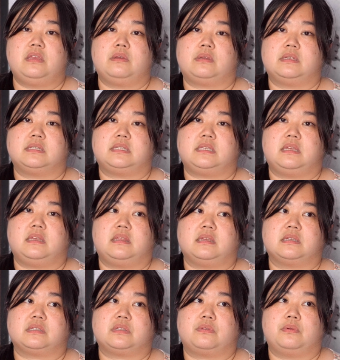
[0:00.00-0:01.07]
You can see
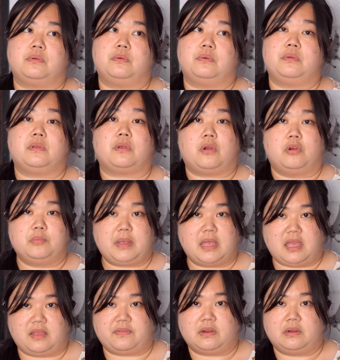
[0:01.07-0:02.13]
this through your own
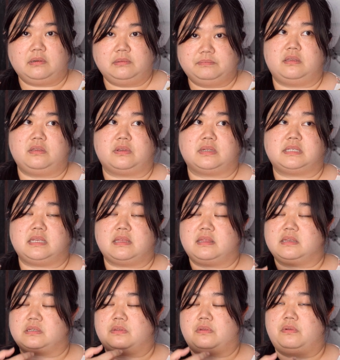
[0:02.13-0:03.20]
behavior. You can see
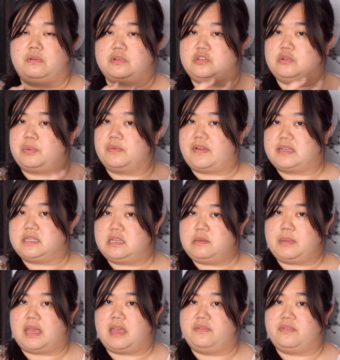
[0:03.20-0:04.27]
this through your supervisee
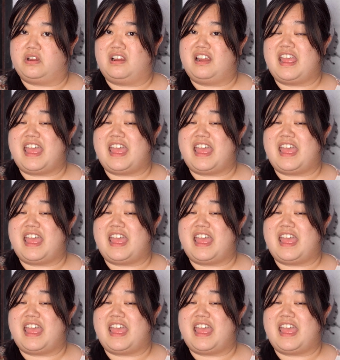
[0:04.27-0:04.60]
behavior.